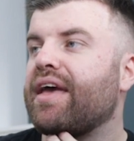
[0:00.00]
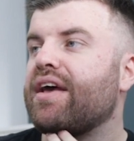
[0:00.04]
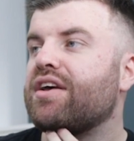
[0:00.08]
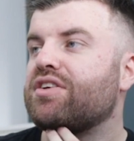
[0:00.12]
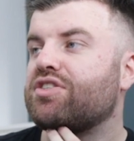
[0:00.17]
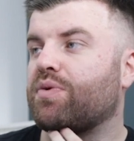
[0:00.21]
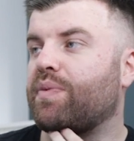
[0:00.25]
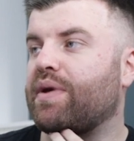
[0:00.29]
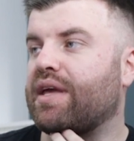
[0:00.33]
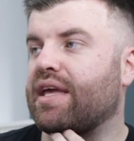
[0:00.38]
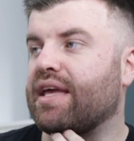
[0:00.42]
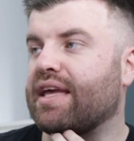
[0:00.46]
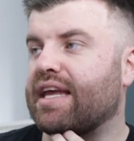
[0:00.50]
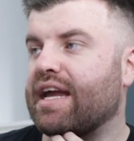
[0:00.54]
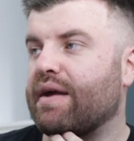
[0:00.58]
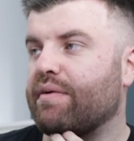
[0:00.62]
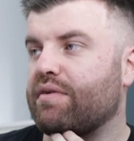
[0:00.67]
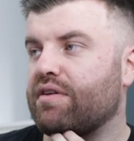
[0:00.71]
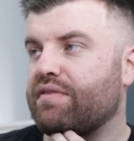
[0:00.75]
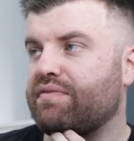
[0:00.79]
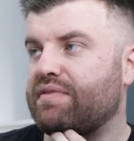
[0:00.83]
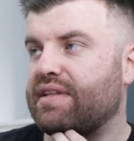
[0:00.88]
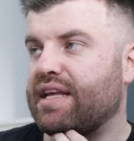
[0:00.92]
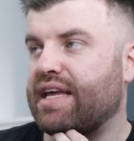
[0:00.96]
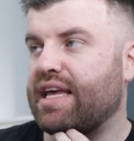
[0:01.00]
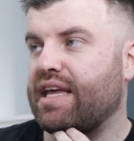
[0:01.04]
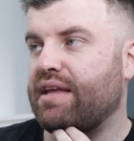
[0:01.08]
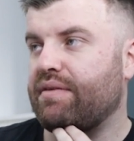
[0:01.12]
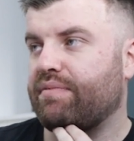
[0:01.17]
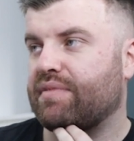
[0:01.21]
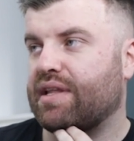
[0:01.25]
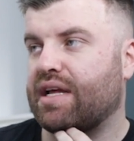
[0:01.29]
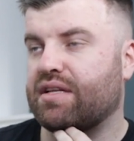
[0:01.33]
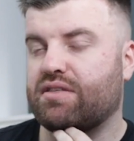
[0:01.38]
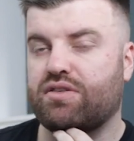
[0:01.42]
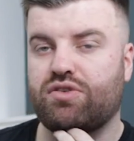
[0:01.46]
so we can get rid of
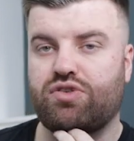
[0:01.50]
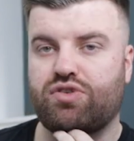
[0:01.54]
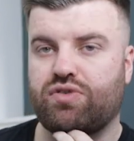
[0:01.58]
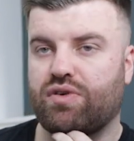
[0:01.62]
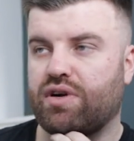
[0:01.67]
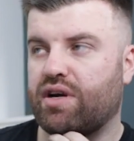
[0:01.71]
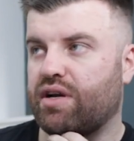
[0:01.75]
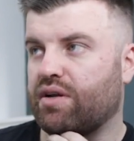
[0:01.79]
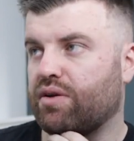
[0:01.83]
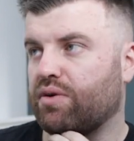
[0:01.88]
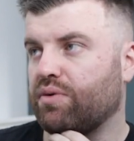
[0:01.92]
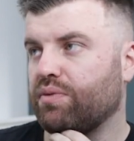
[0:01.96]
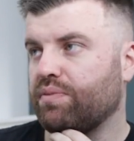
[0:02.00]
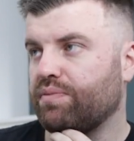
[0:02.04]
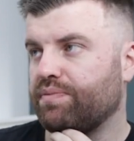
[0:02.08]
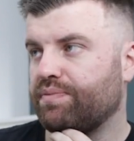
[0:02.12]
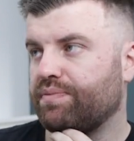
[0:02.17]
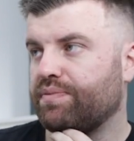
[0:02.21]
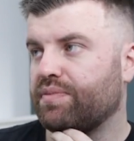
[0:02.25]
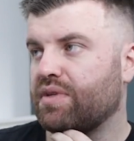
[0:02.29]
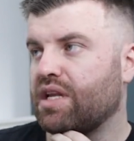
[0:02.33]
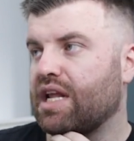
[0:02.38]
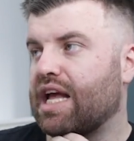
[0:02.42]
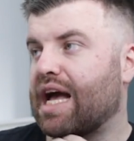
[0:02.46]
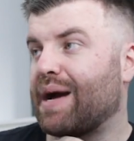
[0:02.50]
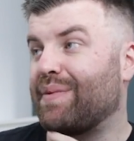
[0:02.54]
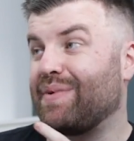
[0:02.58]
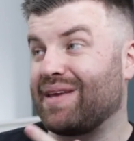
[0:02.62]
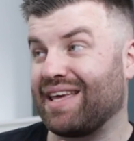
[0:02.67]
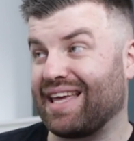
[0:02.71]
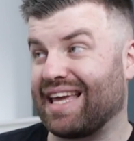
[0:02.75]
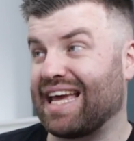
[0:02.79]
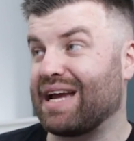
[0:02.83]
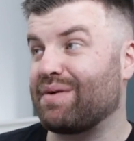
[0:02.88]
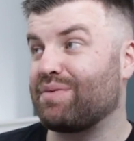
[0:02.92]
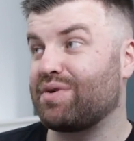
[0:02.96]
D, that's a triangle, and we
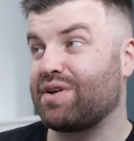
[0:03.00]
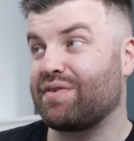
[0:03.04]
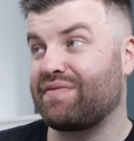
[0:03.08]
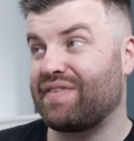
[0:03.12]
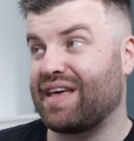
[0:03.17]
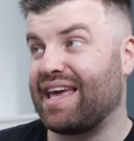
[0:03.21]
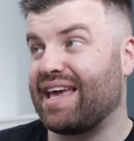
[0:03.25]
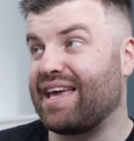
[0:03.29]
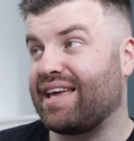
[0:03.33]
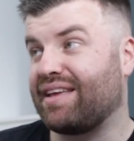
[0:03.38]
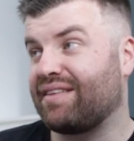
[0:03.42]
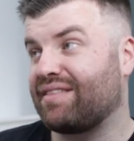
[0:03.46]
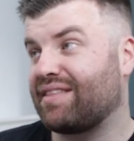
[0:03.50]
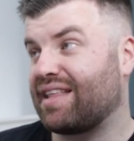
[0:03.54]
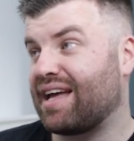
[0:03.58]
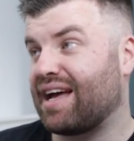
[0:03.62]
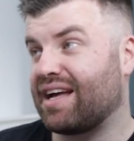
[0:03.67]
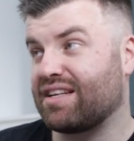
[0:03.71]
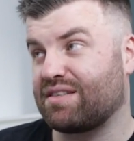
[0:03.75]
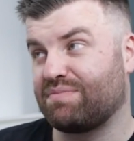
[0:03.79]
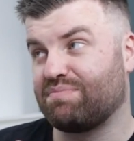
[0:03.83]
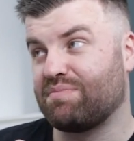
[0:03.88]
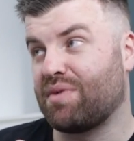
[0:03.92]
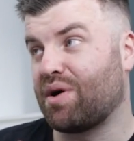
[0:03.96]
can get rid of E, that has